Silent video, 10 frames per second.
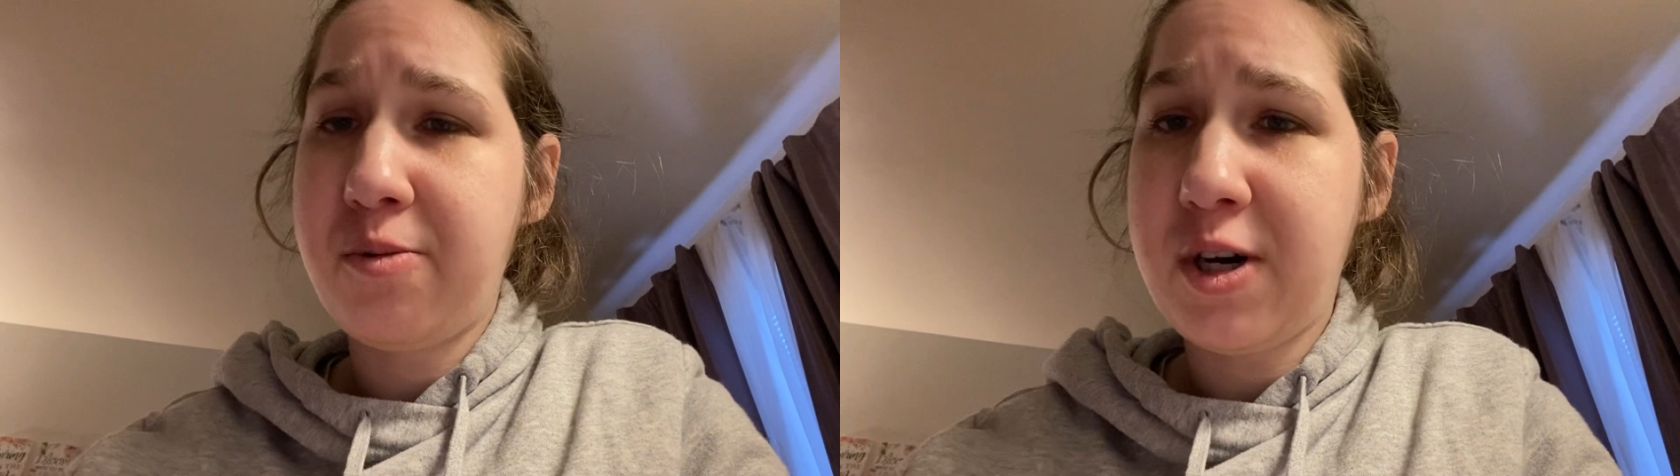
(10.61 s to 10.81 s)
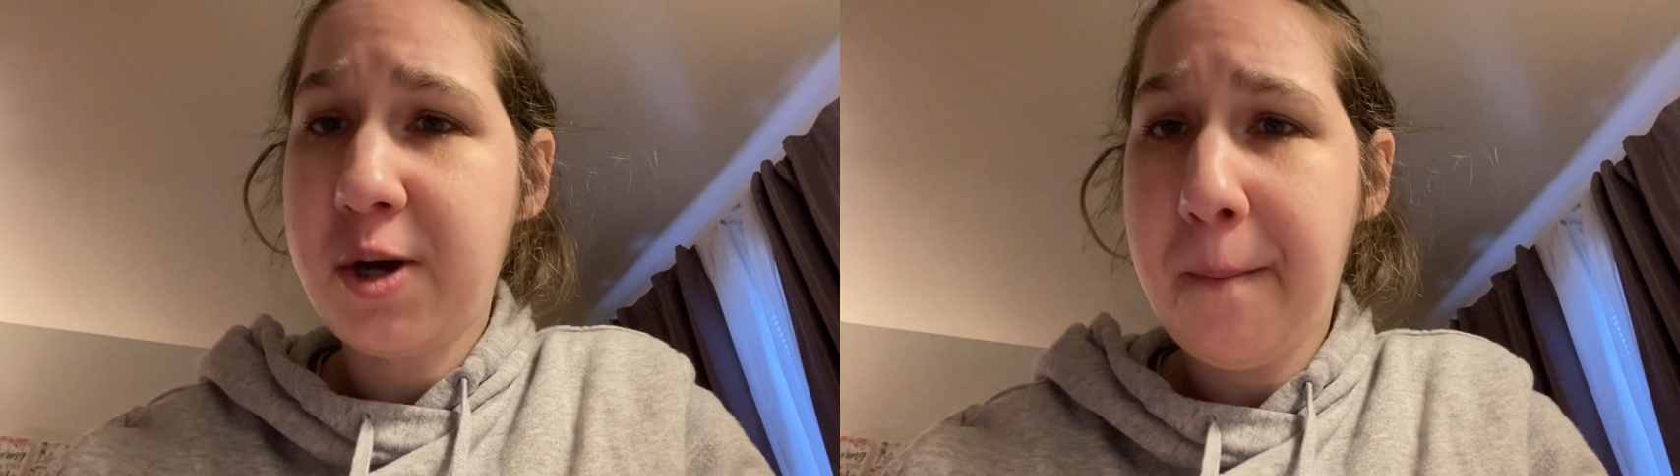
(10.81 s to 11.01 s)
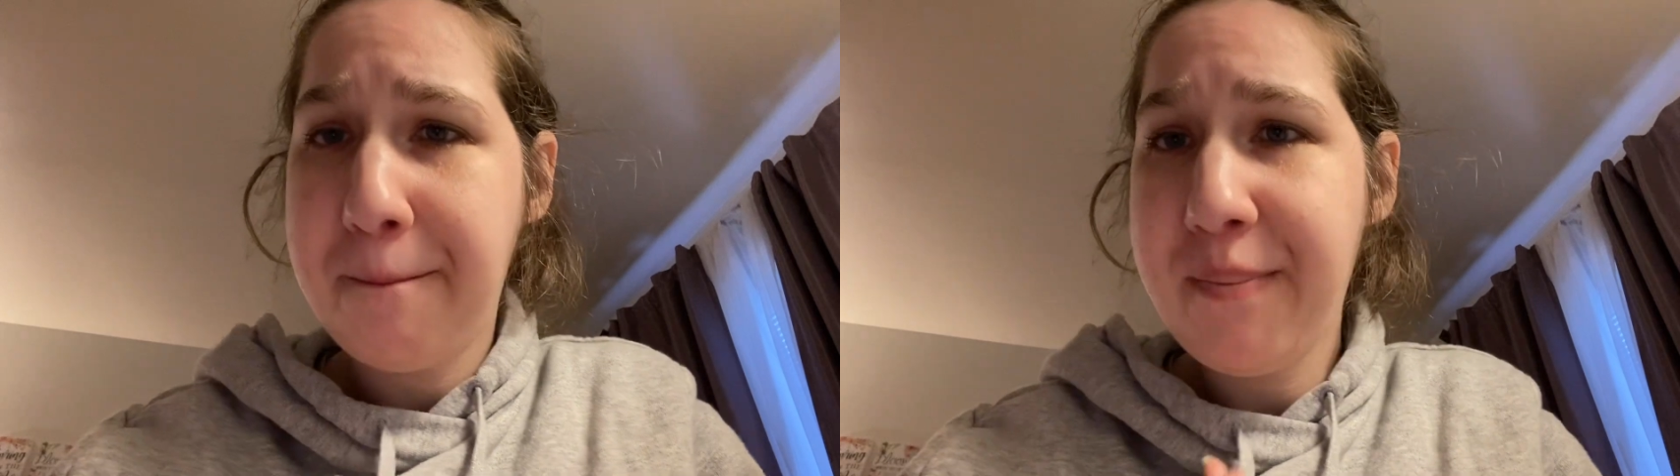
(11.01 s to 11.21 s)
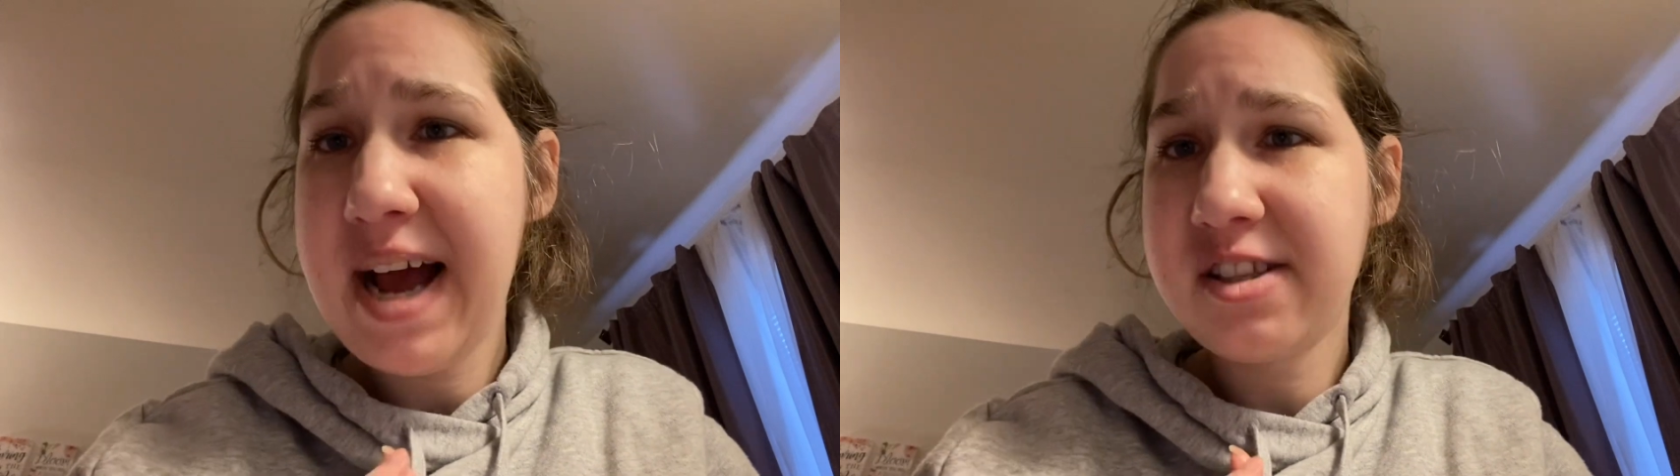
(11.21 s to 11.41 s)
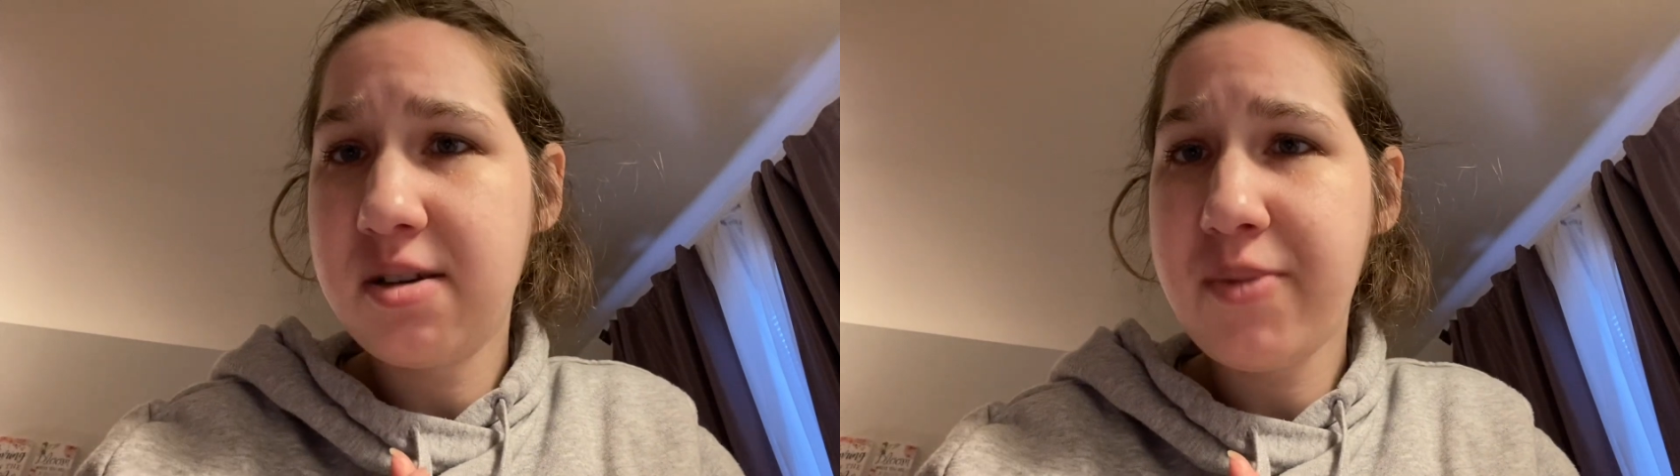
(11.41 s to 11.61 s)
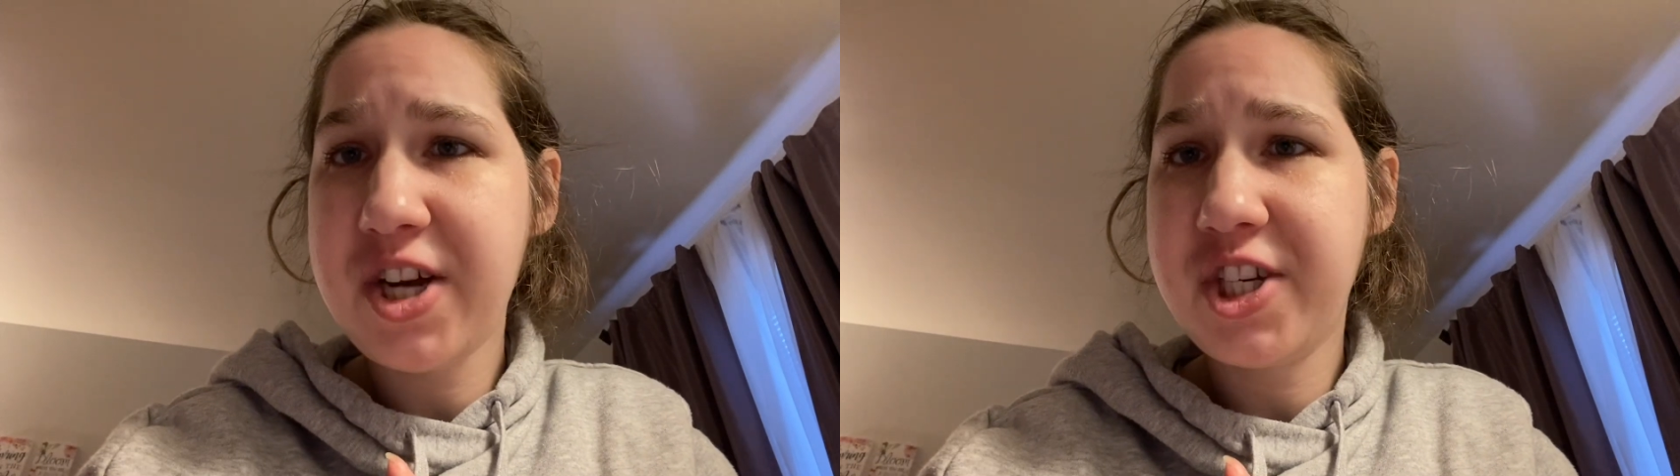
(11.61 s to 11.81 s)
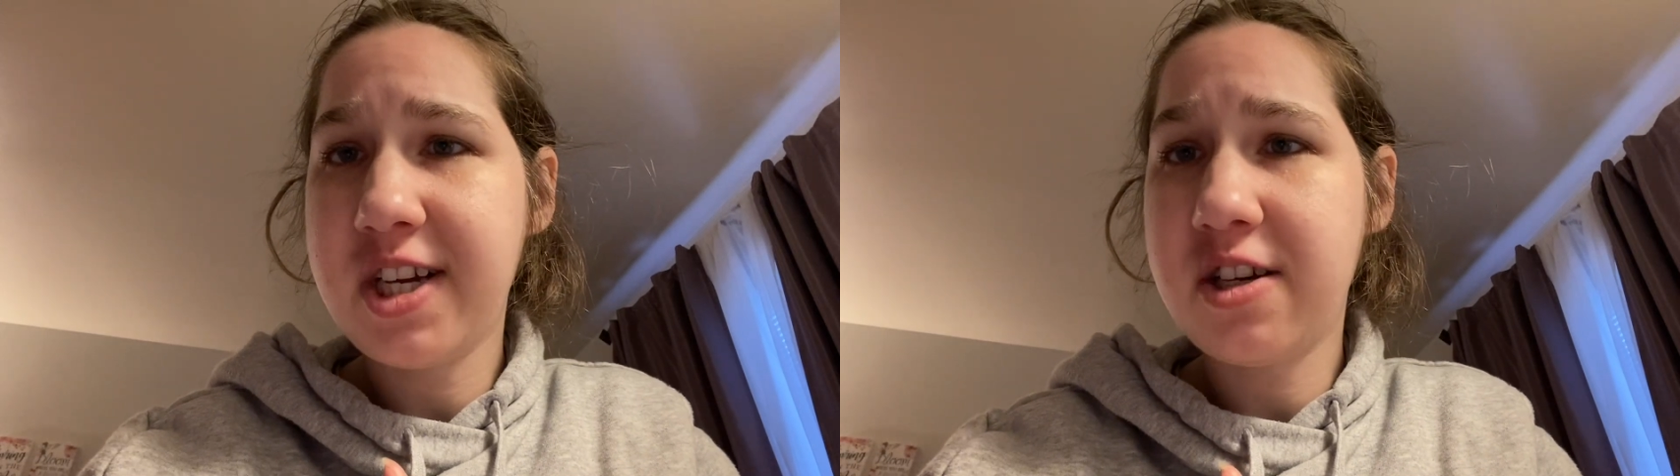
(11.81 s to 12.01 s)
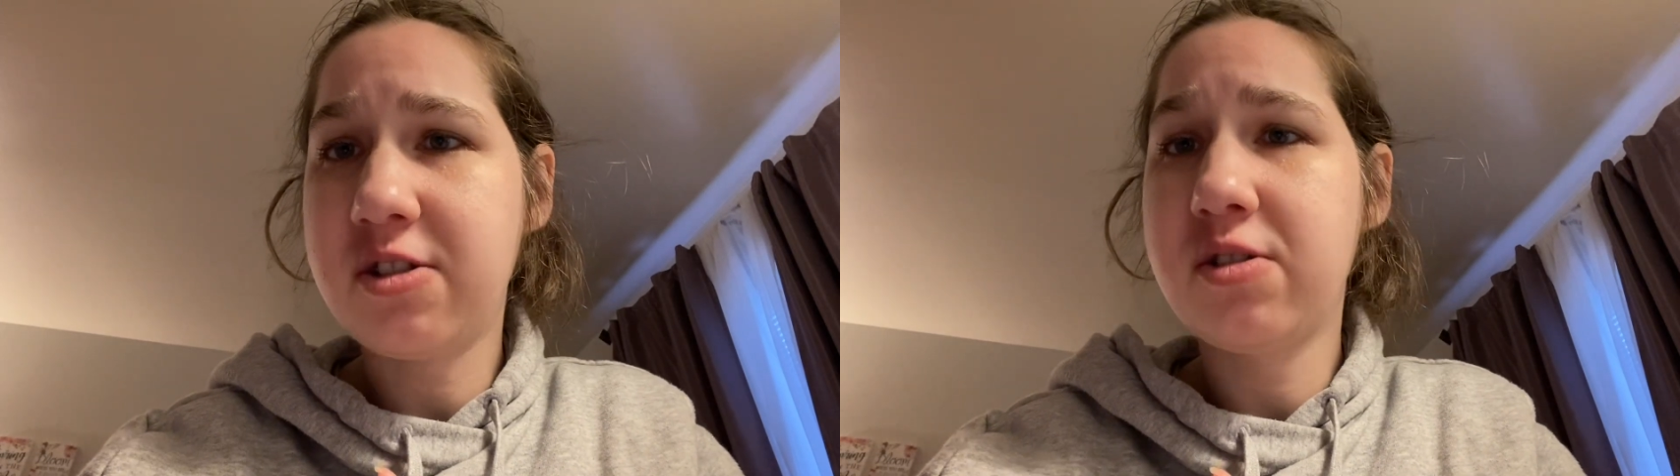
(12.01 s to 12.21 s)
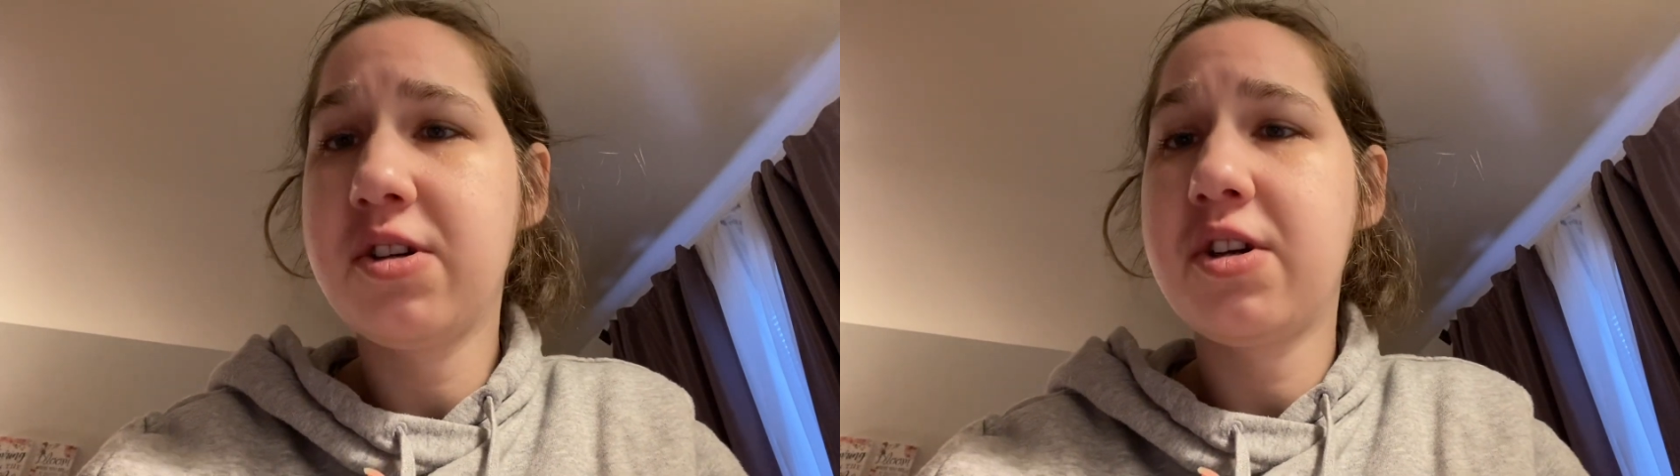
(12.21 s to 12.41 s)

welcome back to my channel.